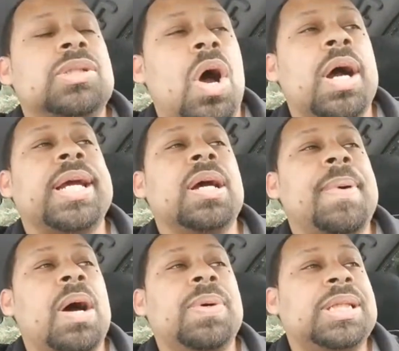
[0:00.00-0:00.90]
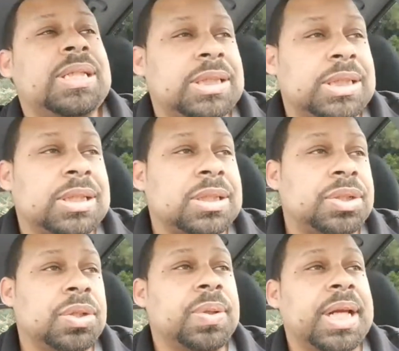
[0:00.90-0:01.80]
talking about what these chicks are
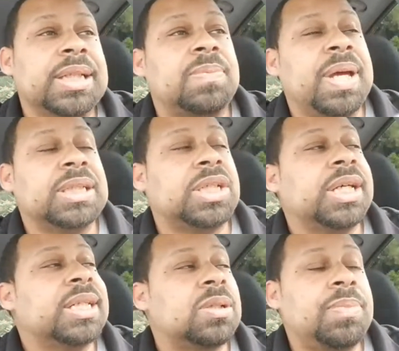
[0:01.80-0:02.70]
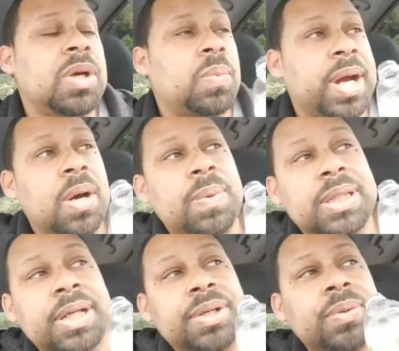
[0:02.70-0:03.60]
doing is good to be aware of
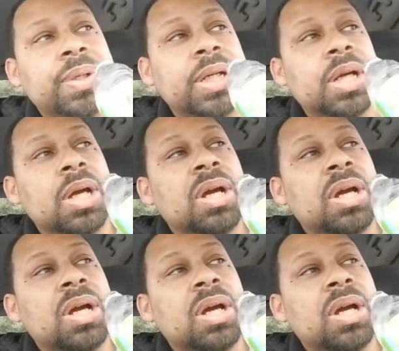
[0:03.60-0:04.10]
what they're doing,